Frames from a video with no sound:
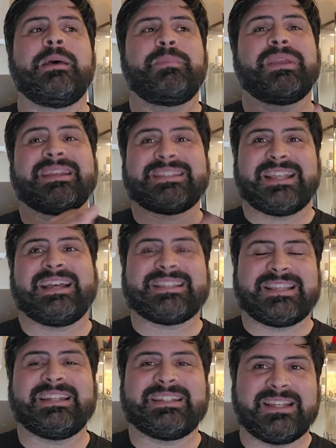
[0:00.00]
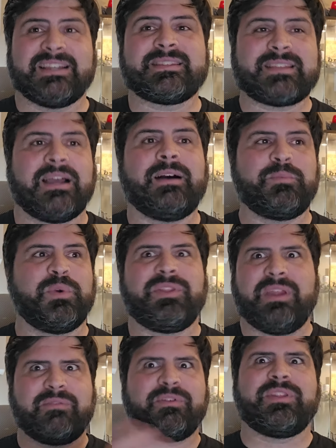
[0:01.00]
because that set does come
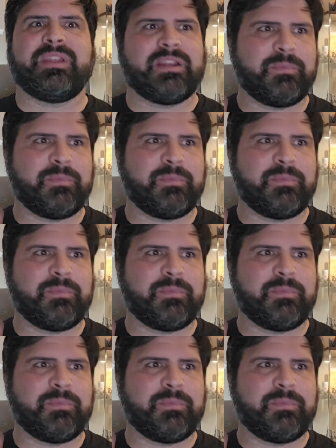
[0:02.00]
with everything